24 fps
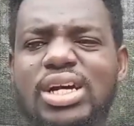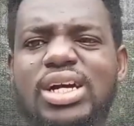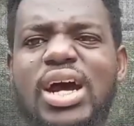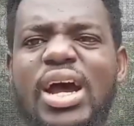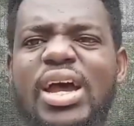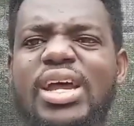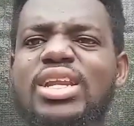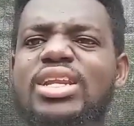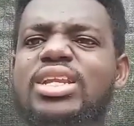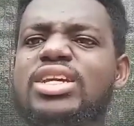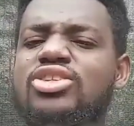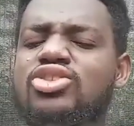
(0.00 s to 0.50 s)

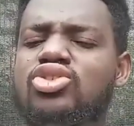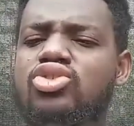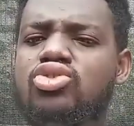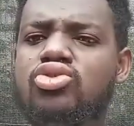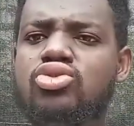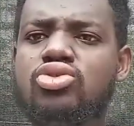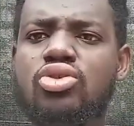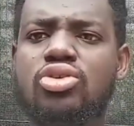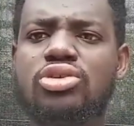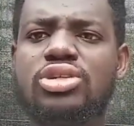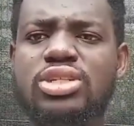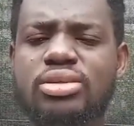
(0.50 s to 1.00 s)
Kindly
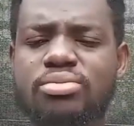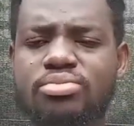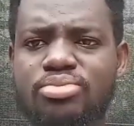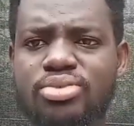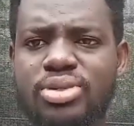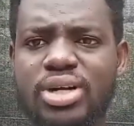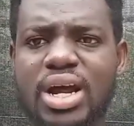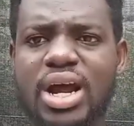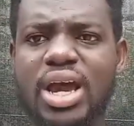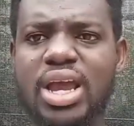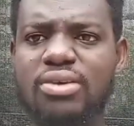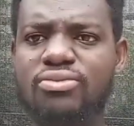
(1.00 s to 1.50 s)
do not
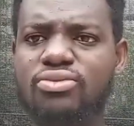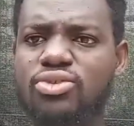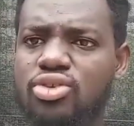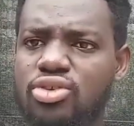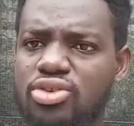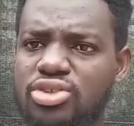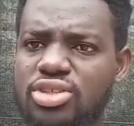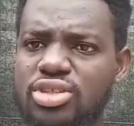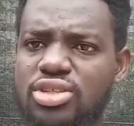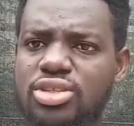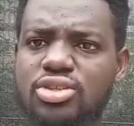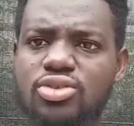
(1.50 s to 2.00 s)
deprive
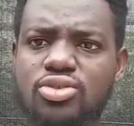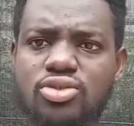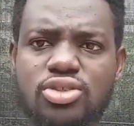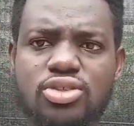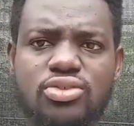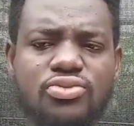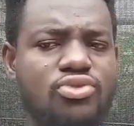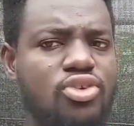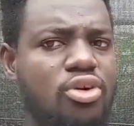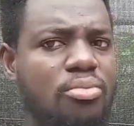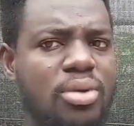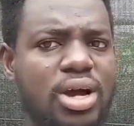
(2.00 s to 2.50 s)
your
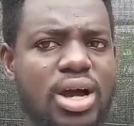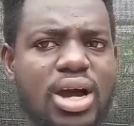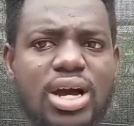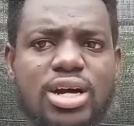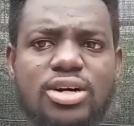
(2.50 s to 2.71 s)
snails from